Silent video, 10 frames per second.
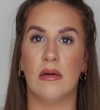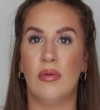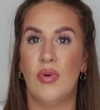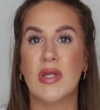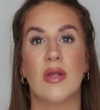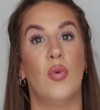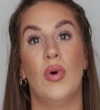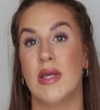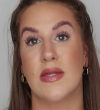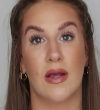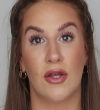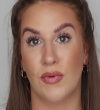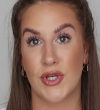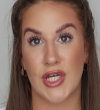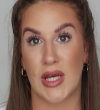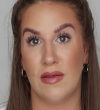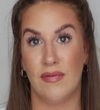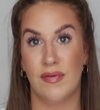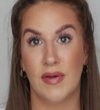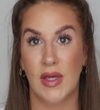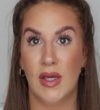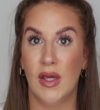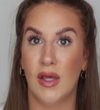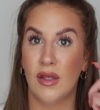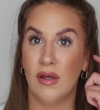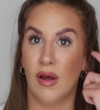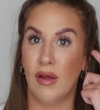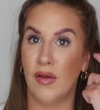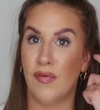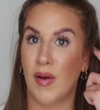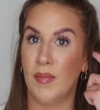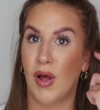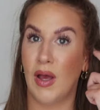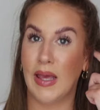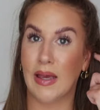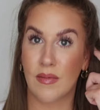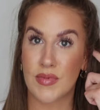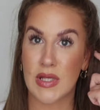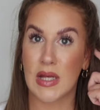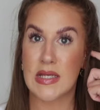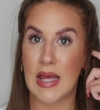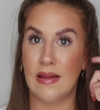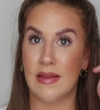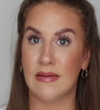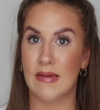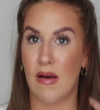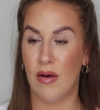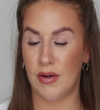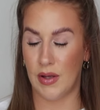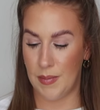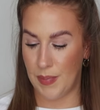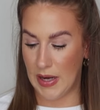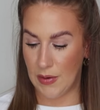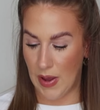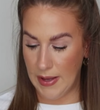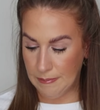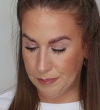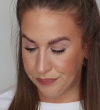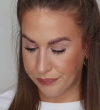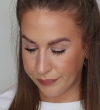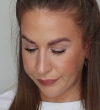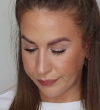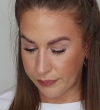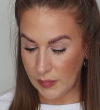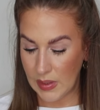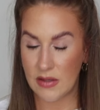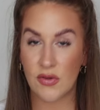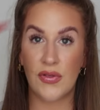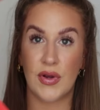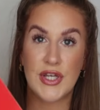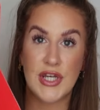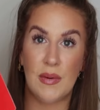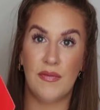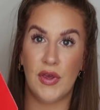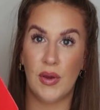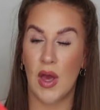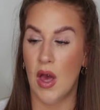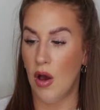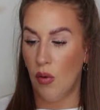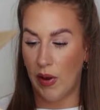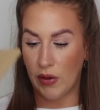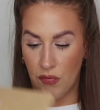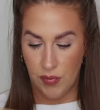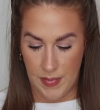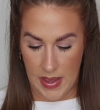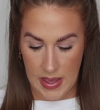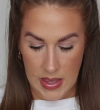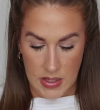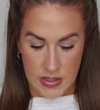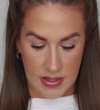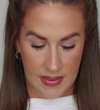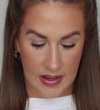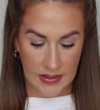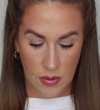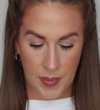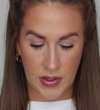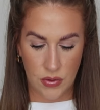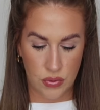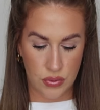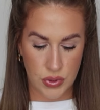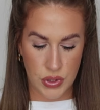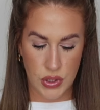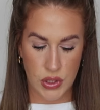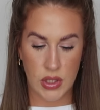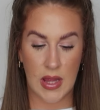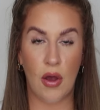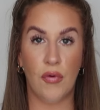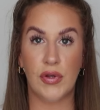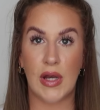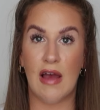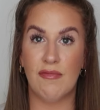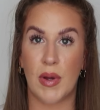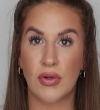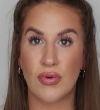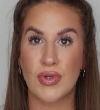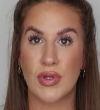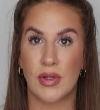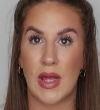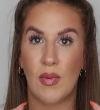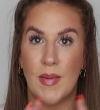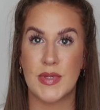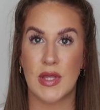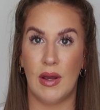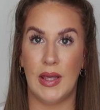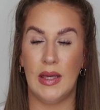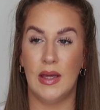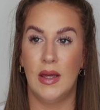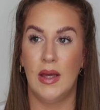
What is that going to achieve? You know, if I'm lying, I'm just going to take things out, aren't I? But anyway, so I thought I'd share with you what I got from there. So they had little bundles. They often have bundles on their website.